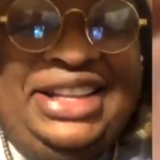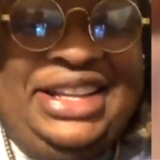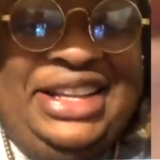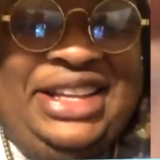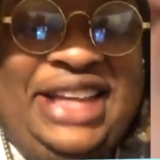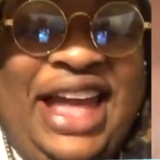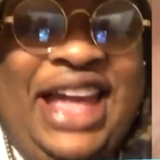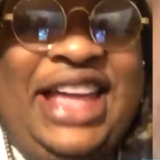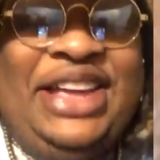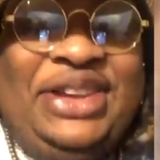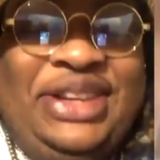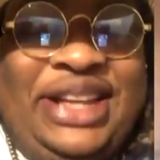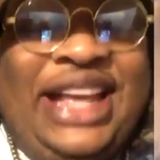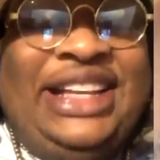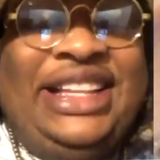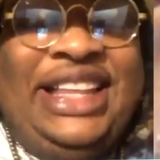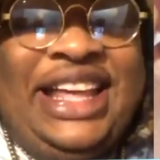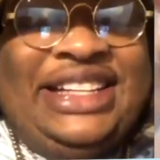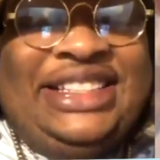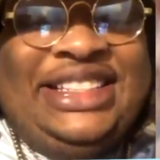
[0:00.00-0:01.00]
Yeah,
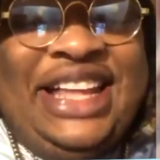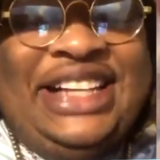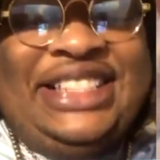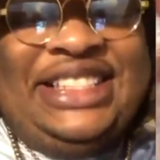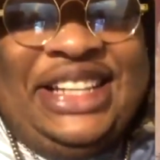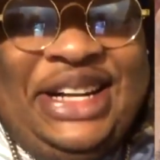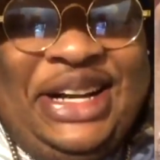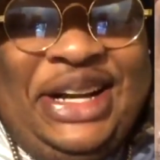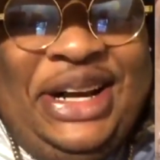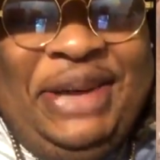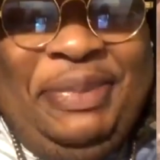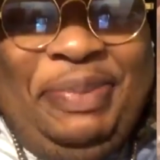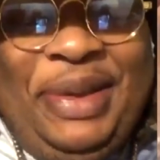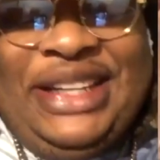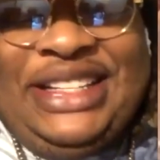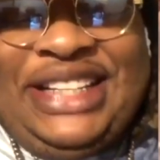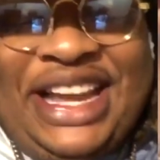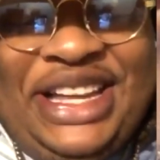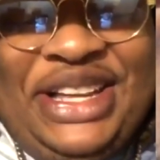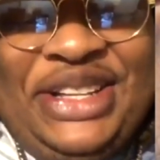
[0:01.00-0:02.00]
that's the
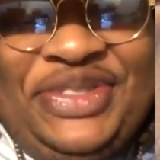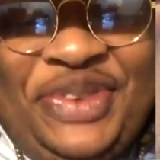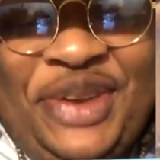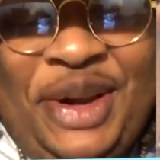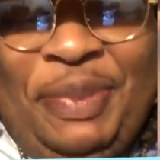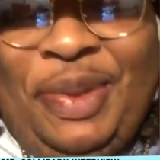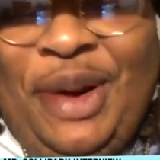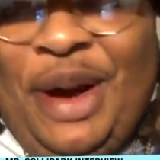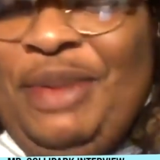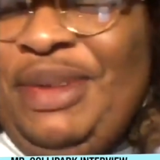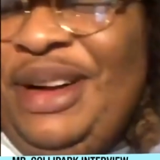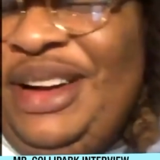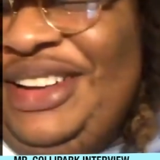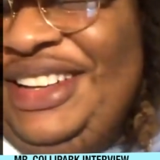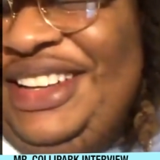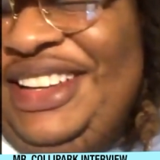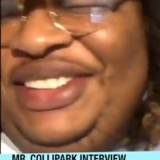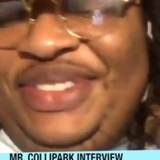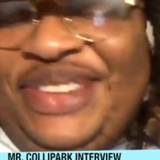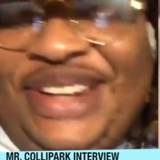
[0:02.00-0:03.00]
pitch I used for the promo
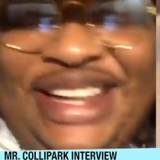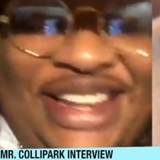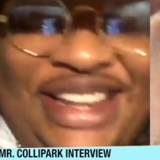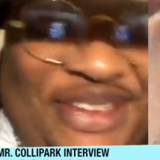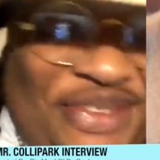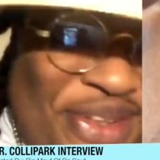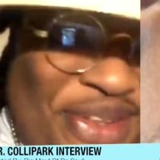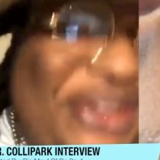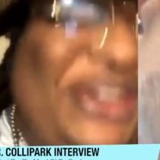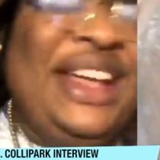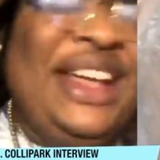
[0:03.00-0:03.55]
for the interview.